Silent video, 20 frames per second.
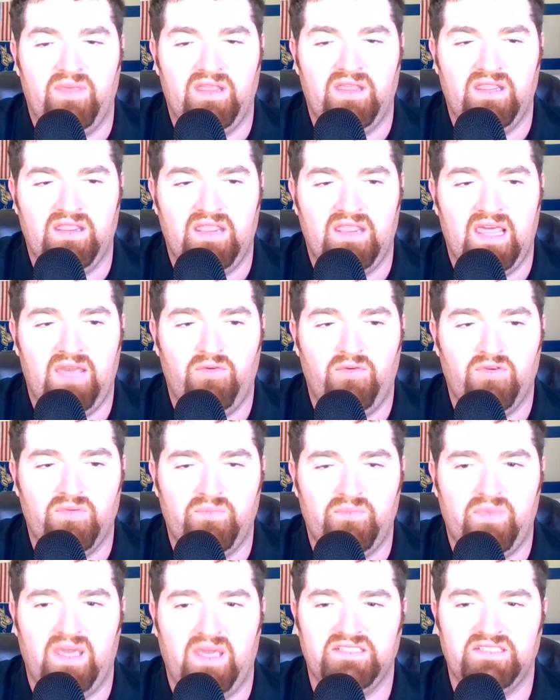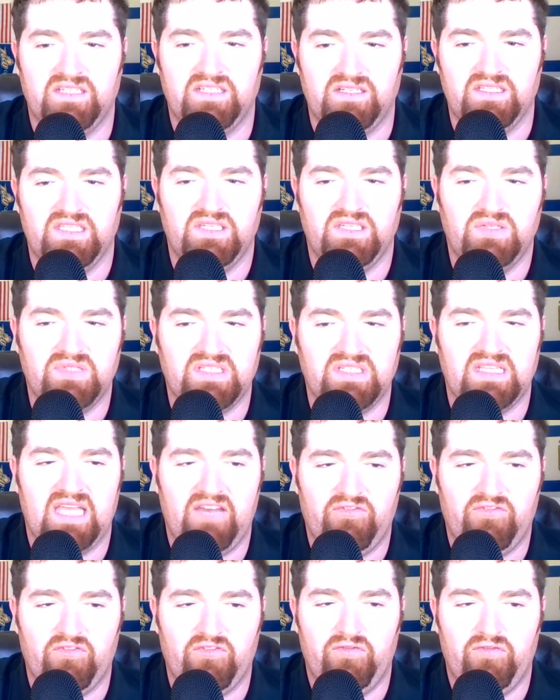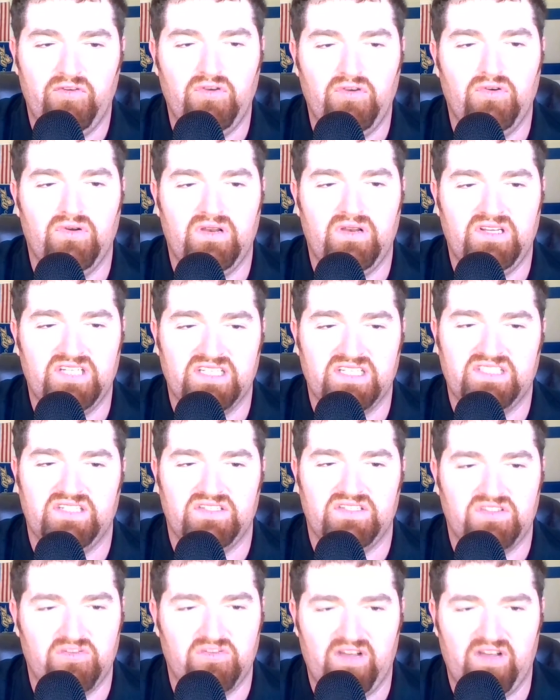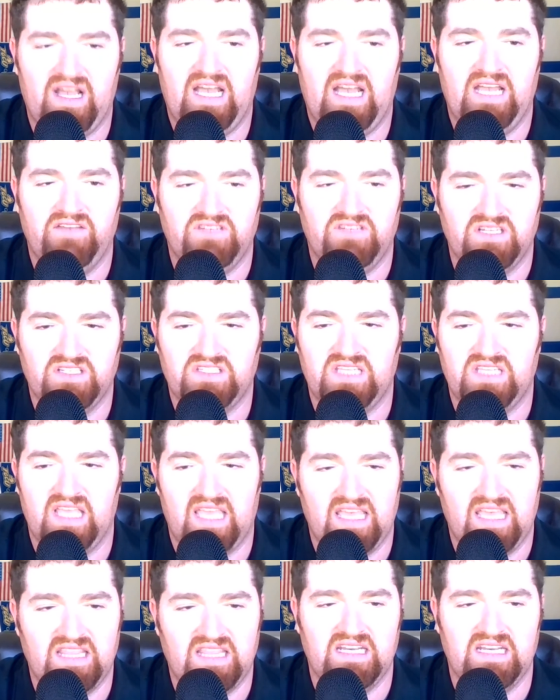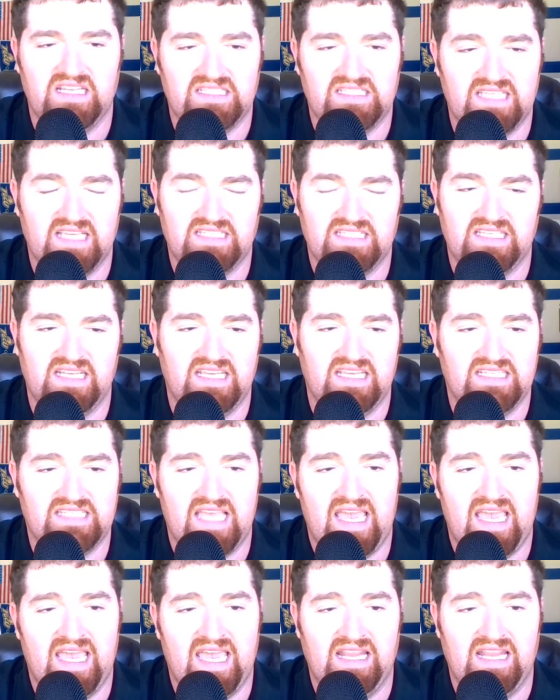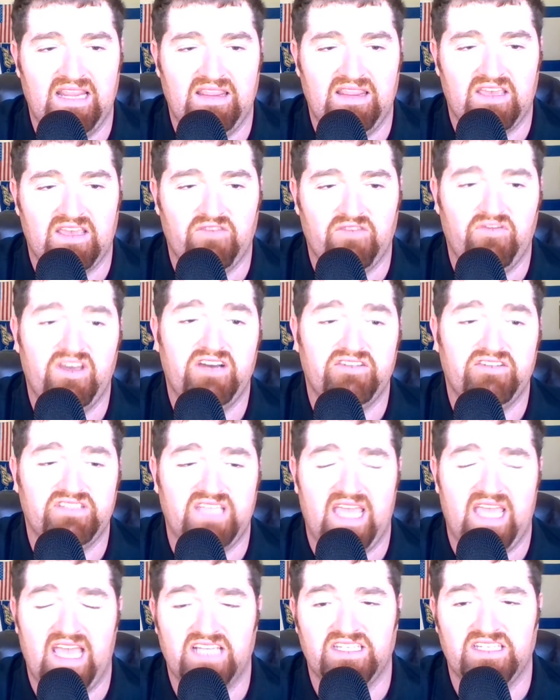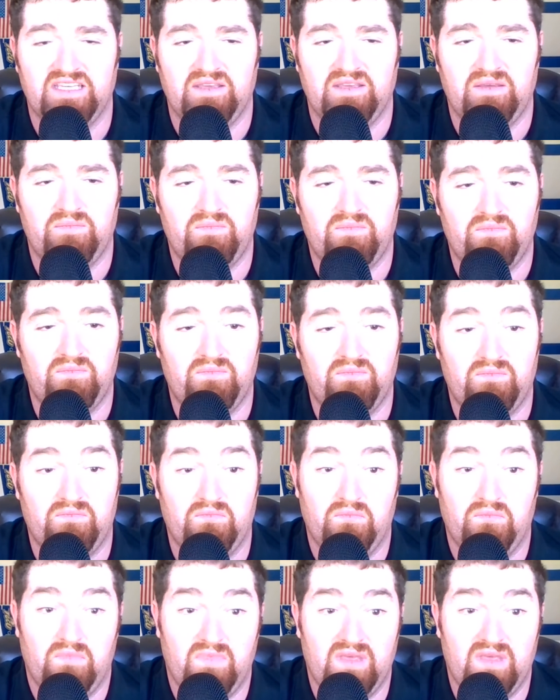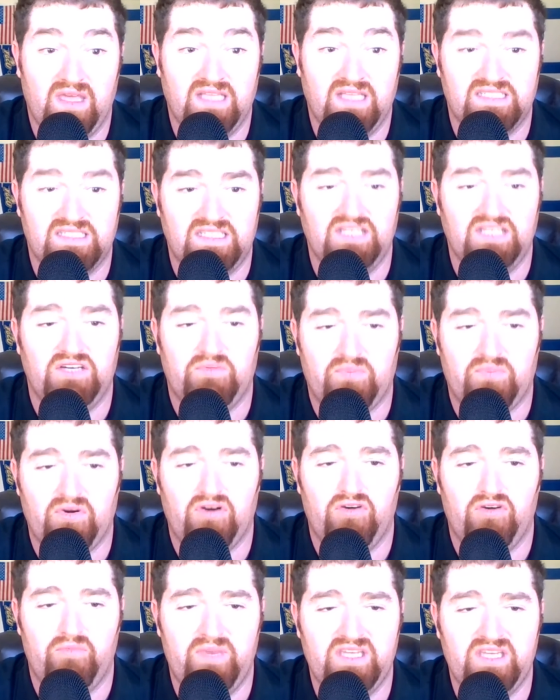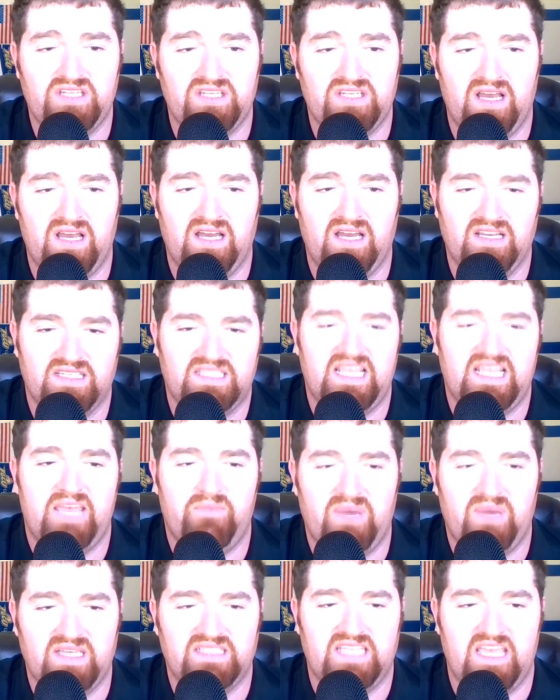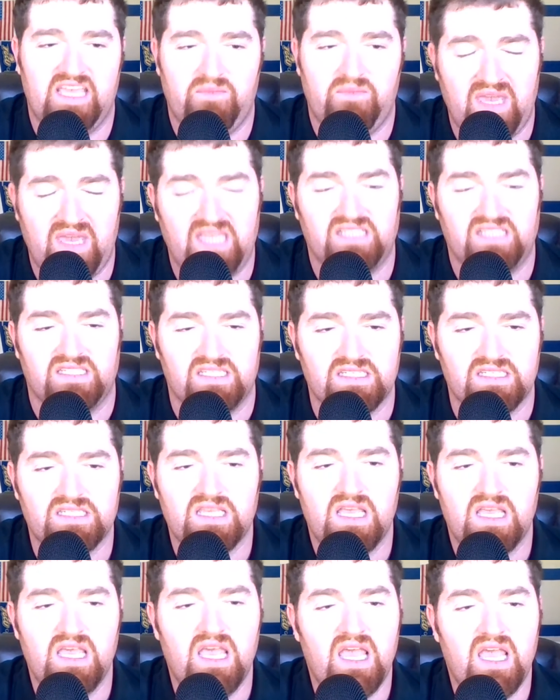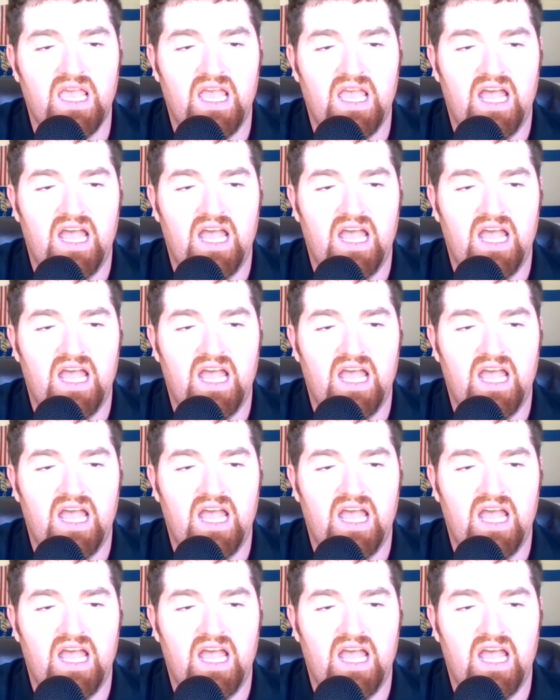They were basically using that for food just to survive, just to get the necessities. And the Confederacy actually instilled prohibition on a state-by-state basis.